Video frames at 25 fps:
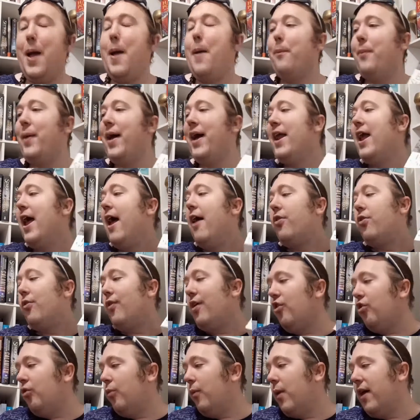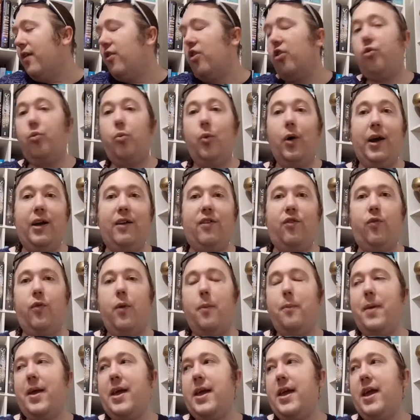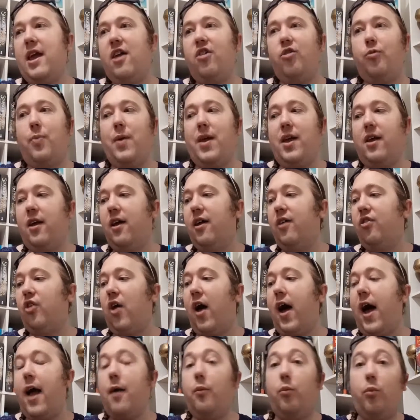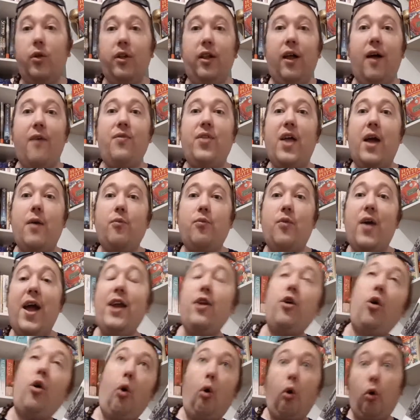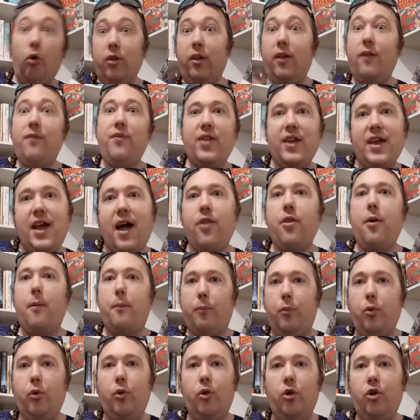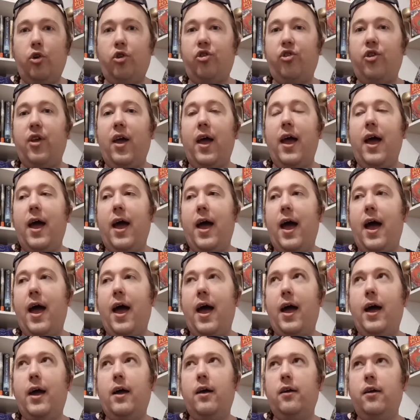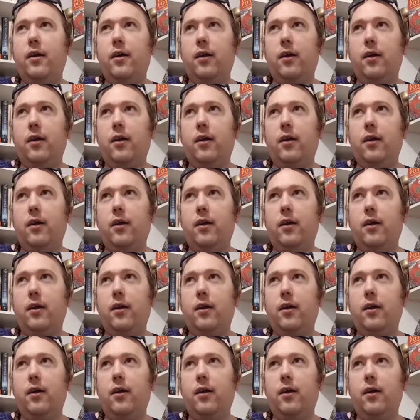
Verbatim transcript: but the reason why this works for me is because I will have then read all of the other books uh,